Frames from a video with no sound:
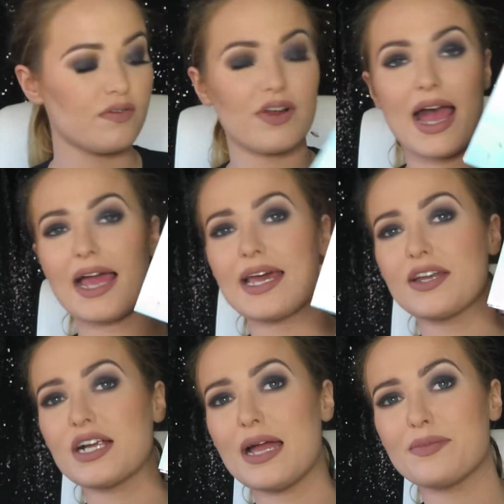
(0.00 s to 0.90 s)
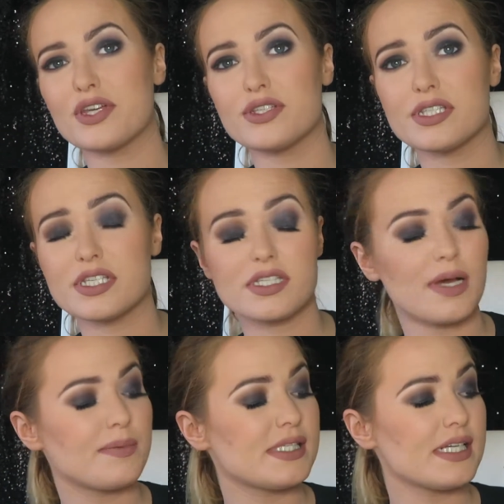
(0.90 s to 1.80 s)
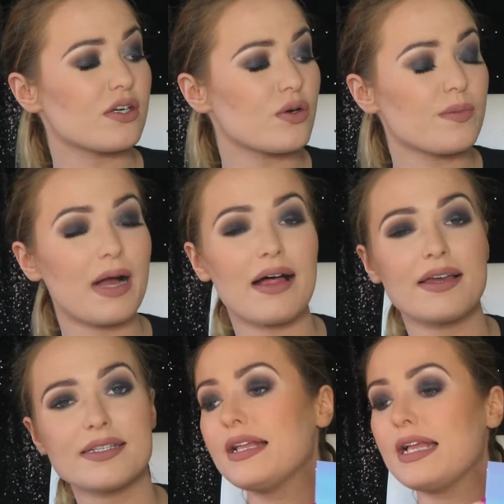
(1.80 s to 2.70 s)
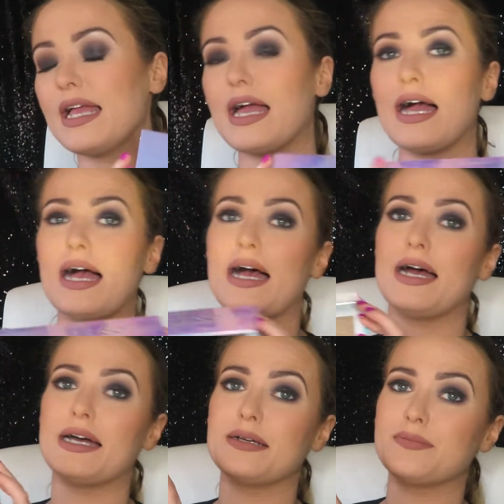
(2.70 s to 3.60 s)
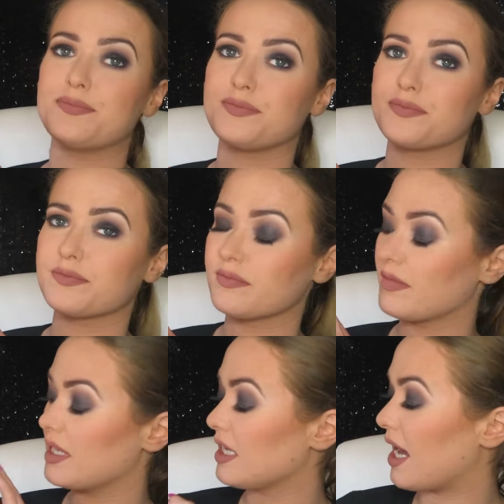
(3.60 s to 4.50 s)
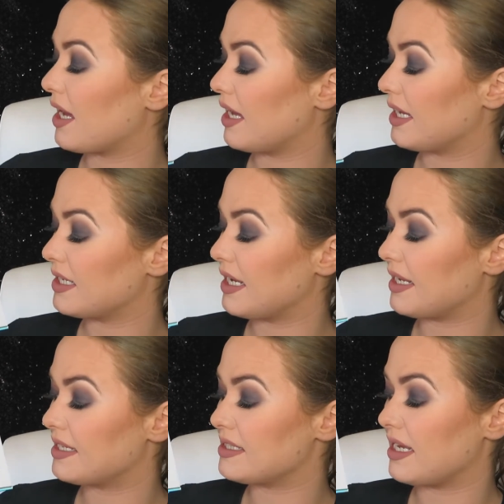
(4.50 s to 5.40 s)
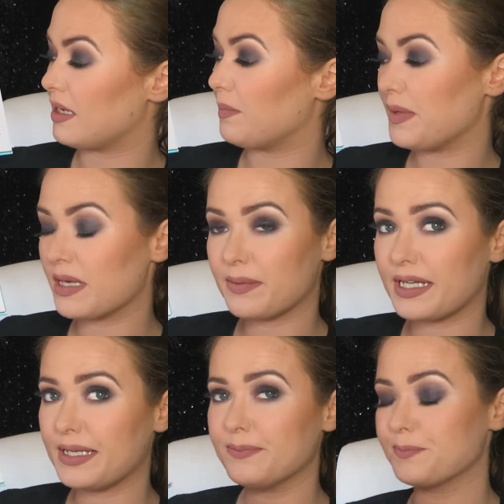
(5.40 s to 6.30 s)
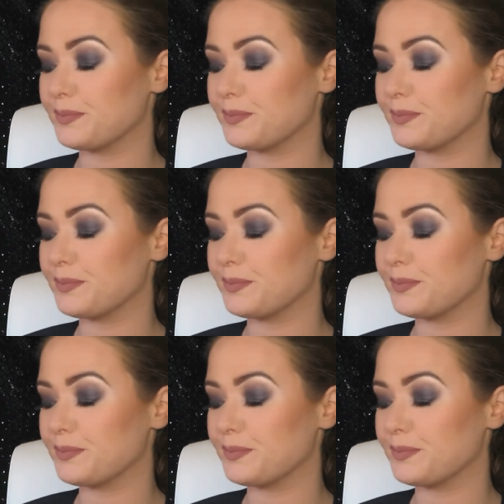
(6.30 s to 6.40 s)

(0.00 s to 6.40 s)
For highlighter, I'm using the Sub-Zero palette. Yeah, and it is in Baby.